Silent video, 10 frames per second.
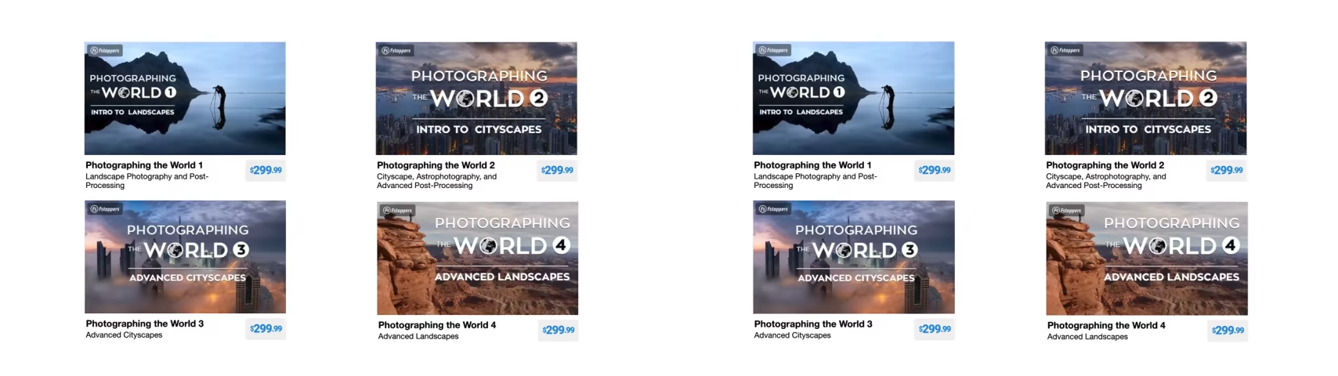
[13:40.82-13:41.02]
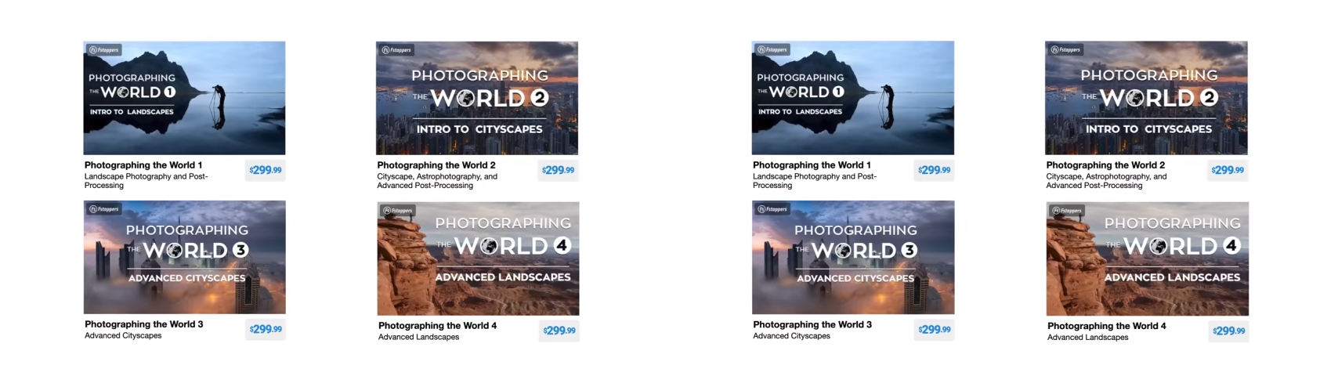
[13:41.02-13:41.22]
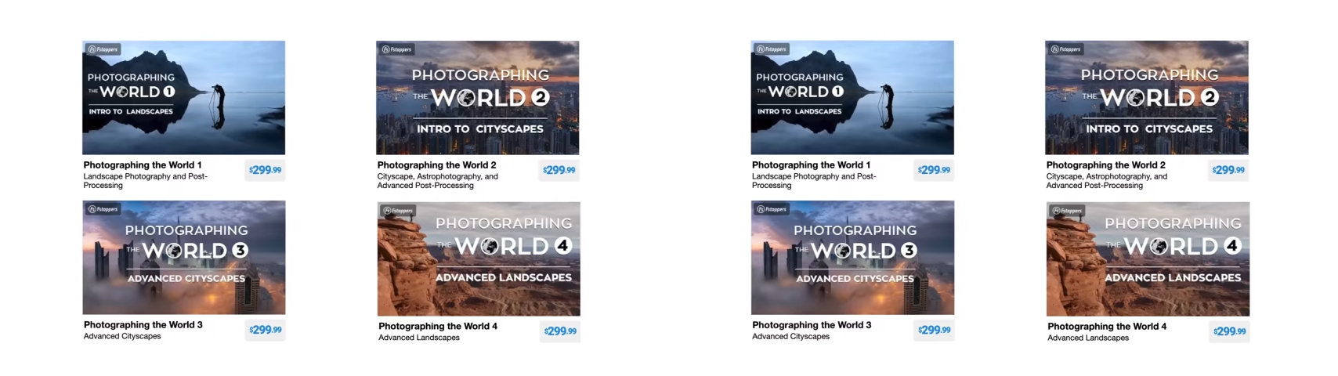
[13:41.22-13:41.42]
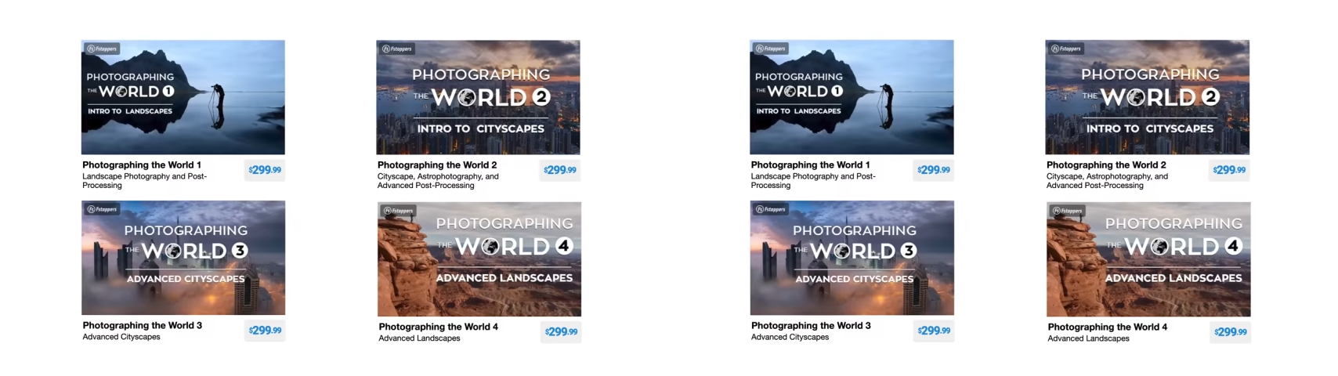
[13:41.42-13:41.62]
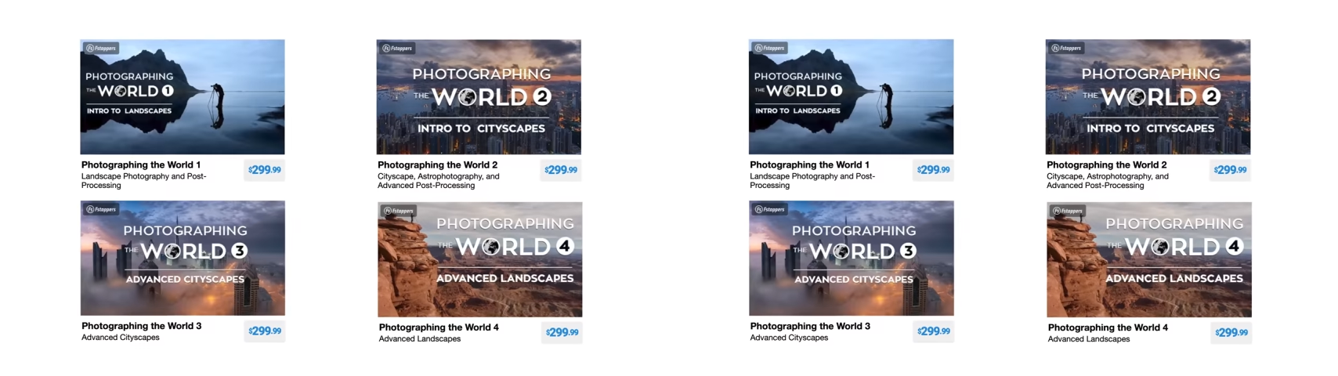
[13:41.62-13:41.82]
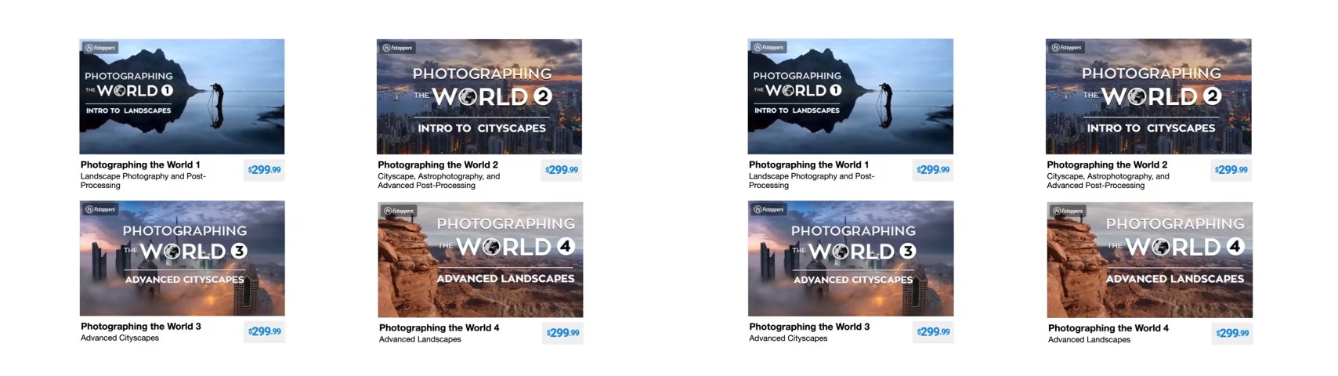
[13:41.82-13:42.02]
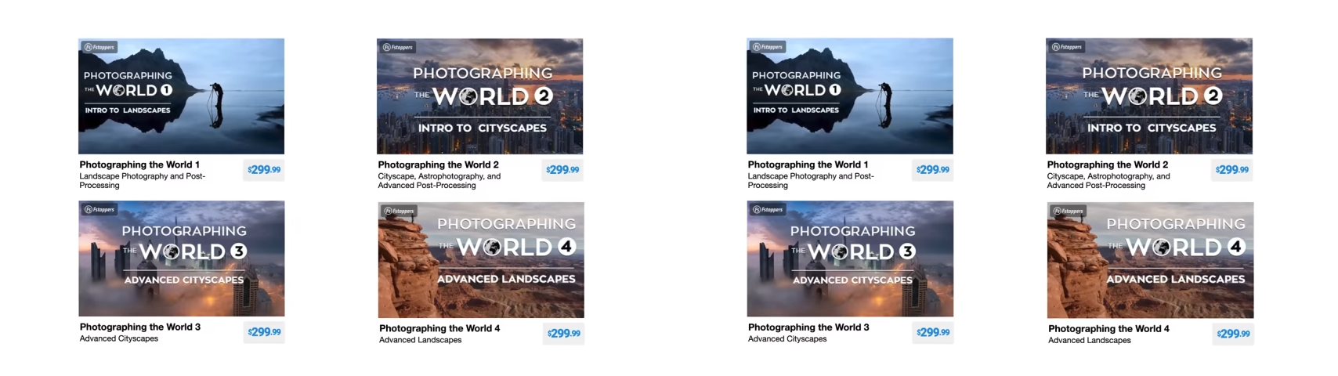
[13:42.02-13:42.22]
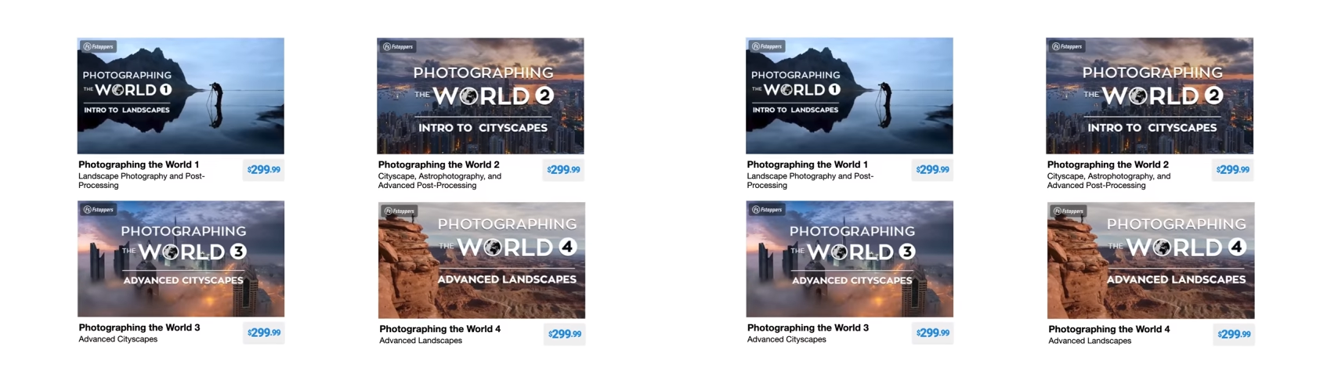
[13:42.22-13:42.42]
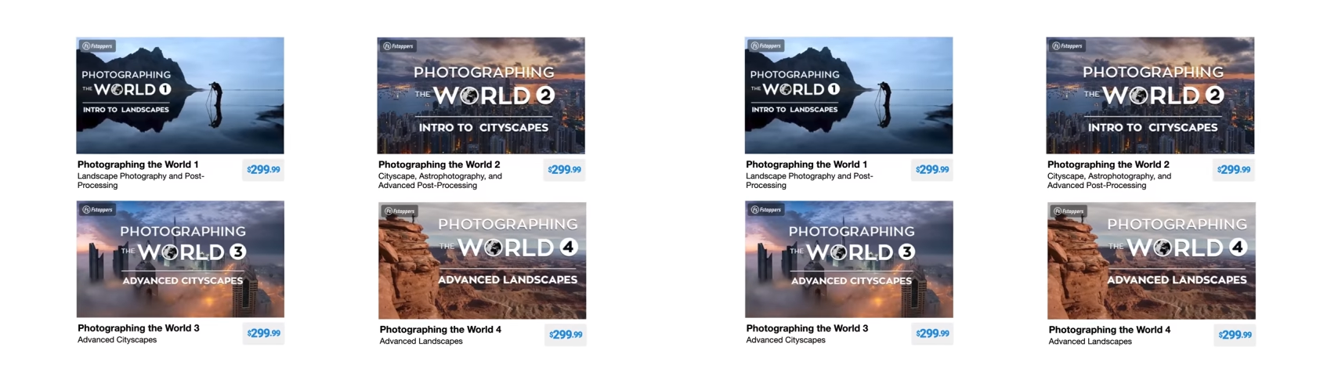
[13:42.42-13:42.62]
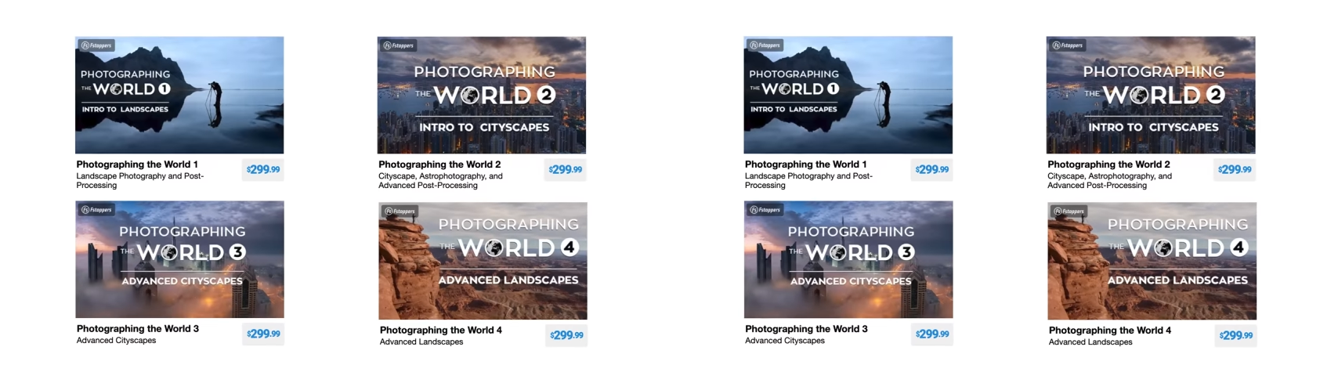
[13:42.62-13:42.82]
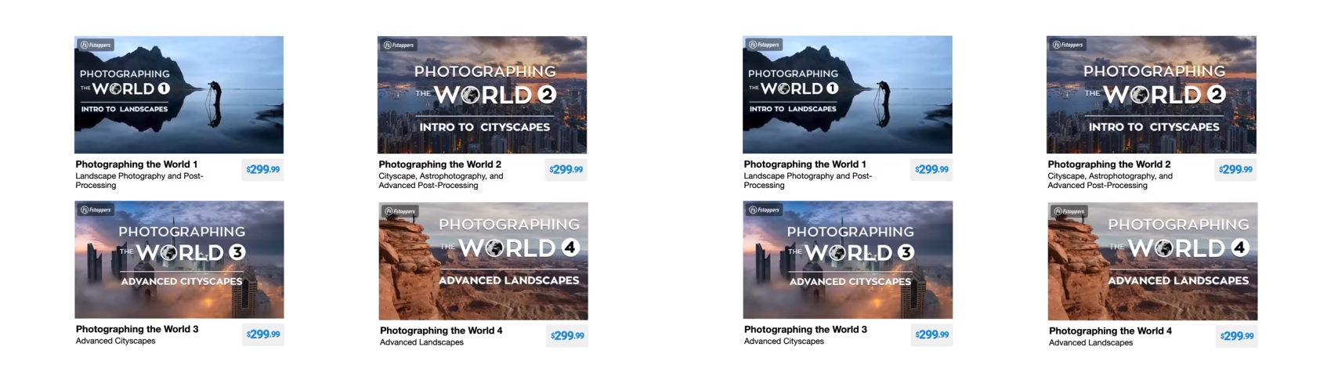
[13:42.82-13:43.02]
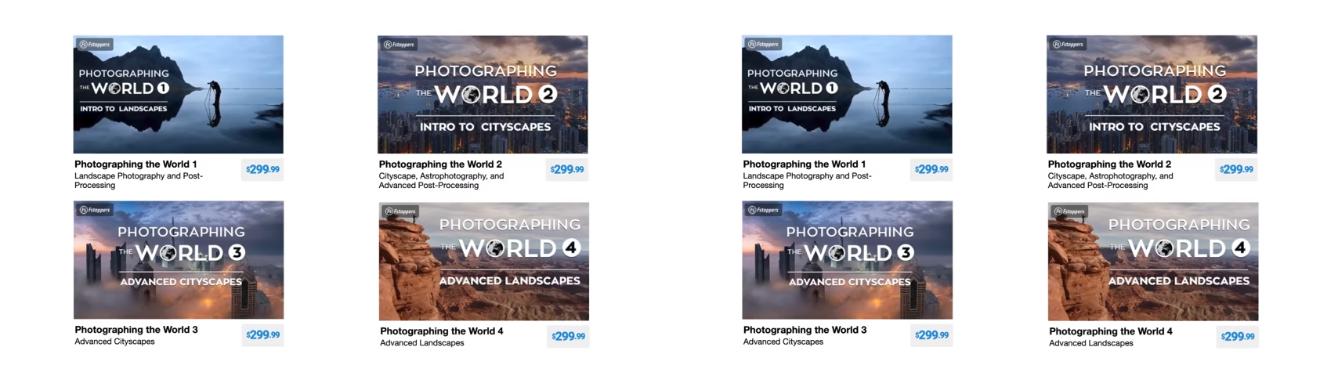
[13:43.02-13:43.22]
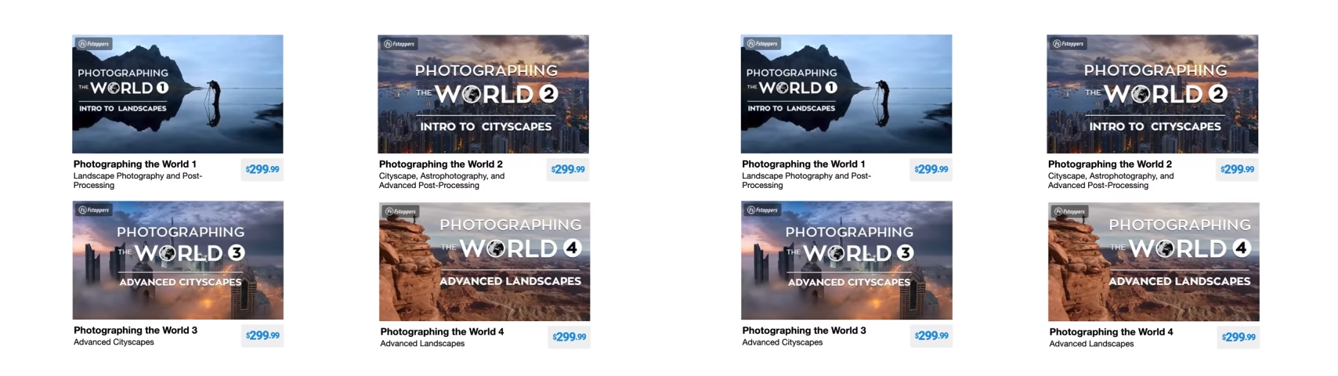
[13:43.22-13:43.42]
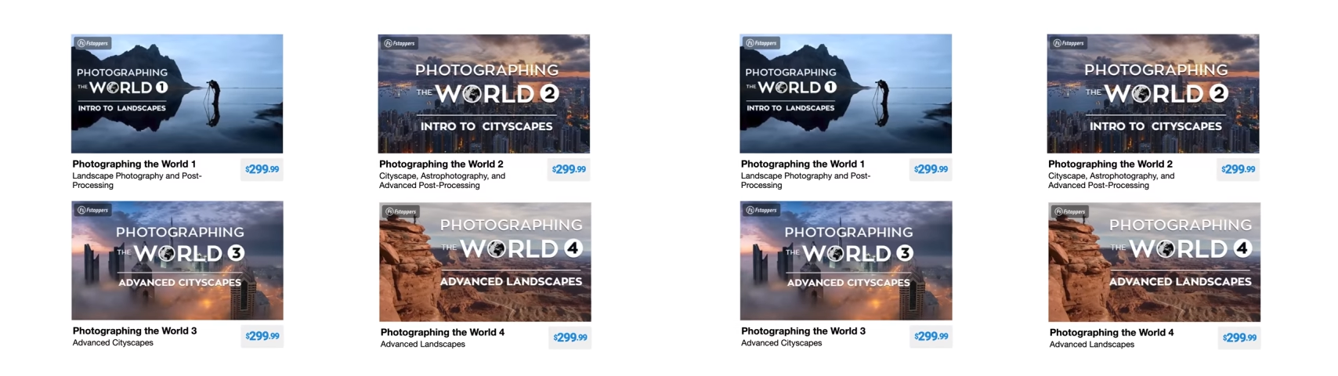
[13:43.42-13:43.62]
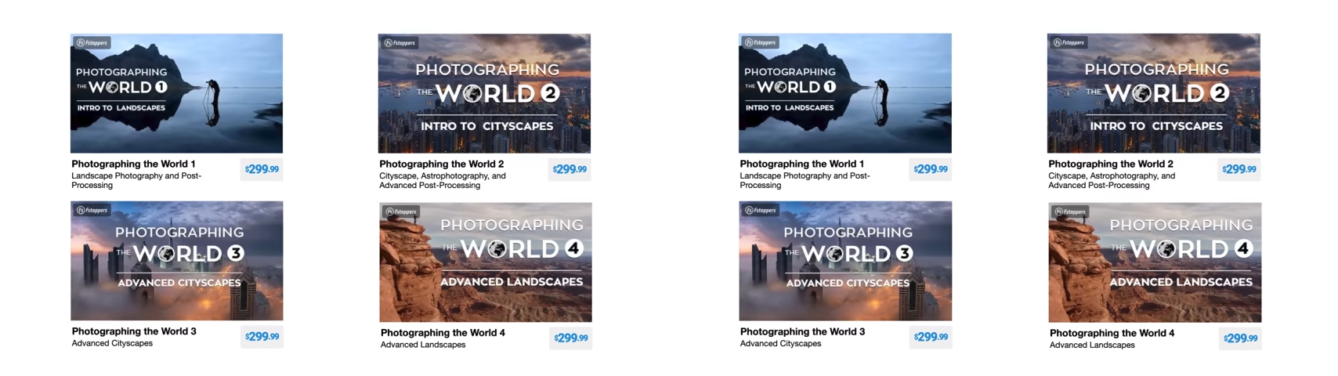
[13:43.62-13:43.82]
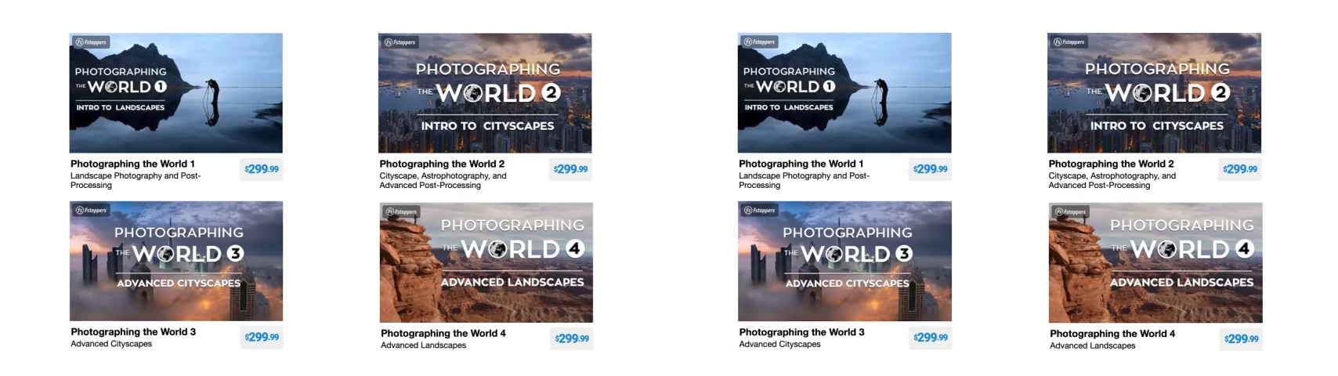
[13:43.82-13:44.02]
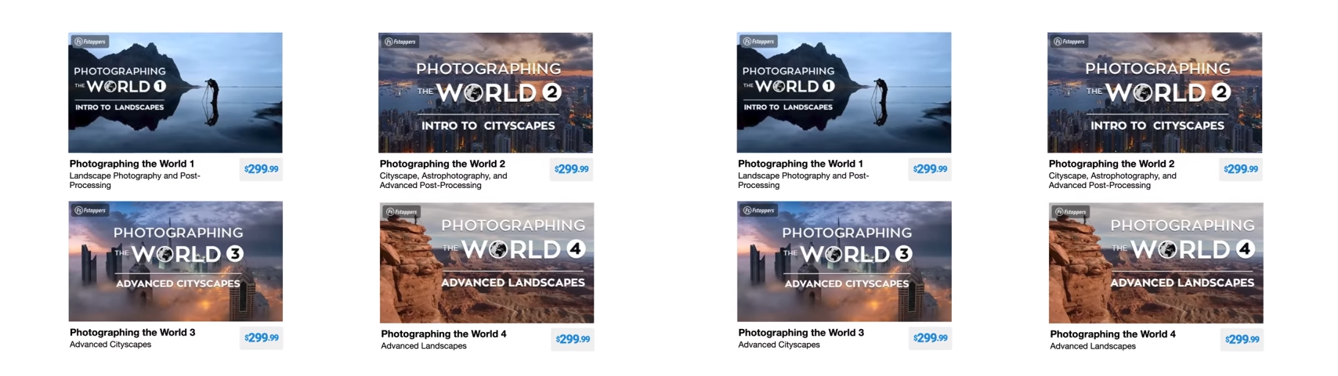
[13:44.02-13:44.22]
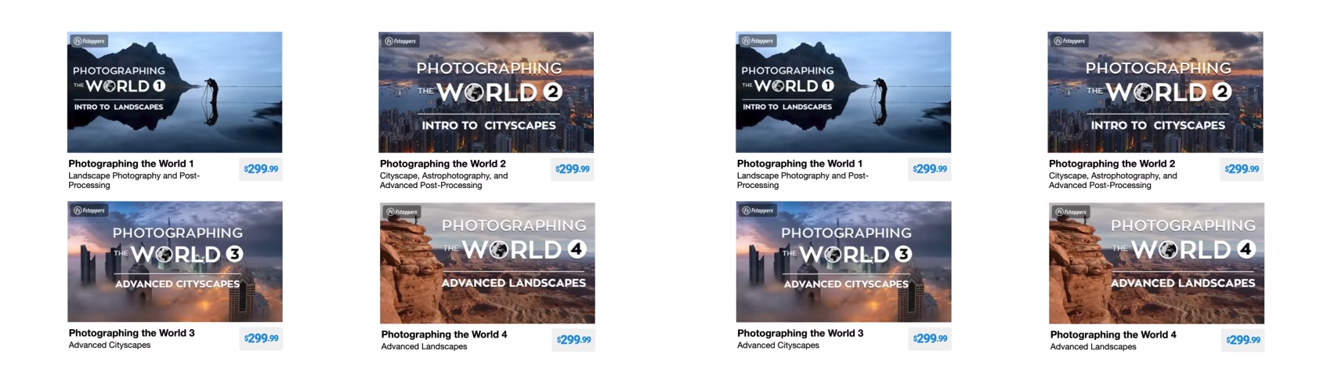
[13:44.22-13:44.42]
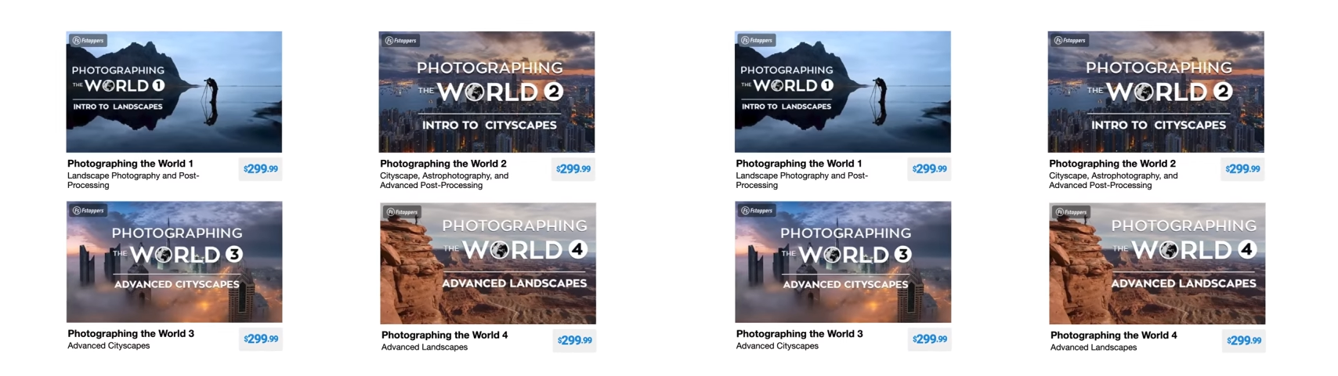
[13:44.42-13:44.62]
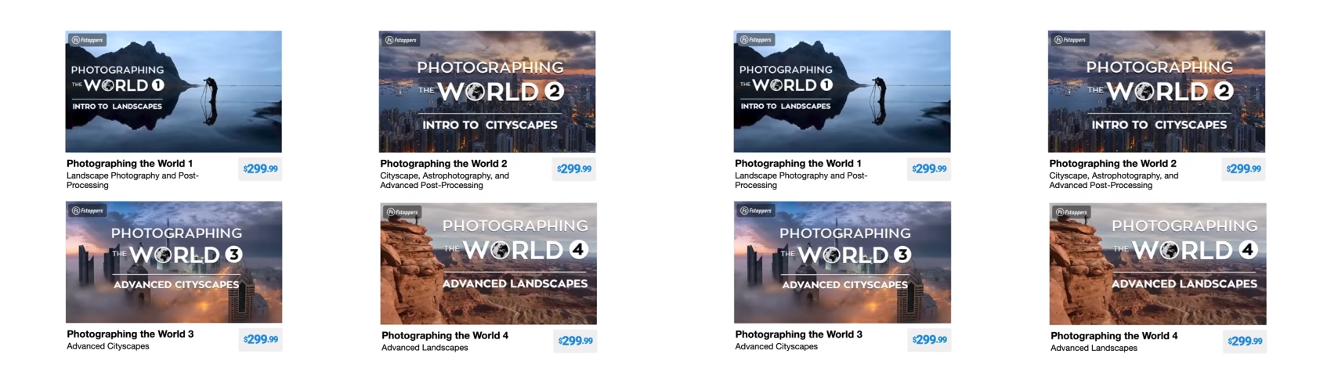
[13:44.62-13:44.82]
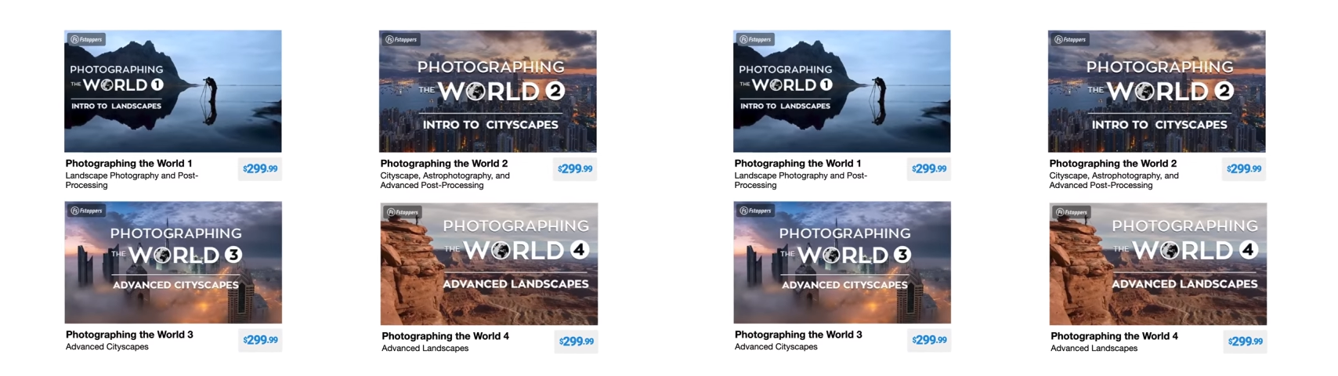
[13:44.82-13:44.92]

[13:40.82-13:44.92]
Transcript: No face is visible, so there are no lips to read.